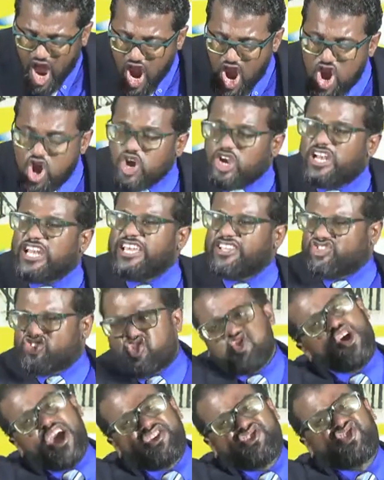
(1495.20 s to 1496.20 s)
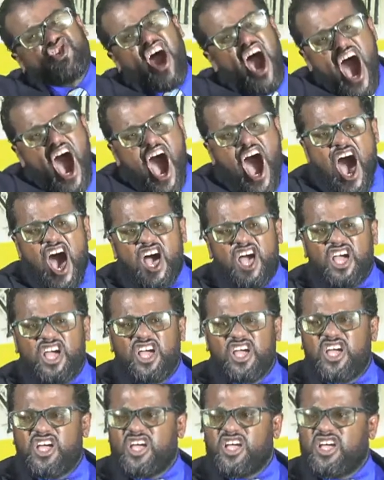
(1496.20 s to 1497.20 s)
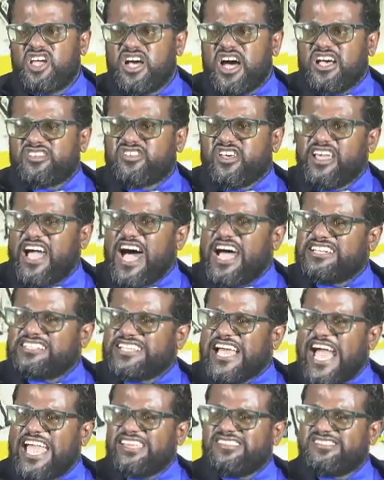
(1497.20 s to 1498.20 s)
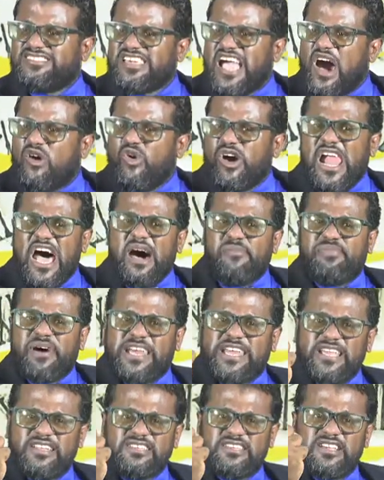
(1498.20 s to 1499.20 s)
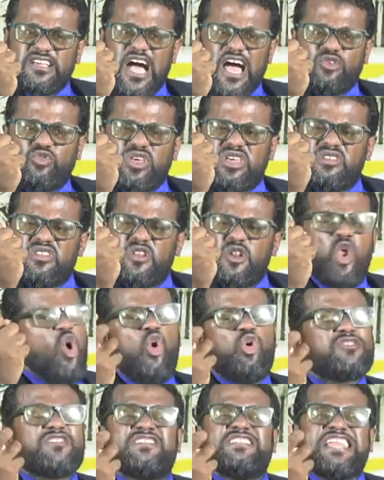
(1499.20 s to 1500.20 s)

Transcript: earthly treasure. So your hand tight, you hold on upon it. God will loosen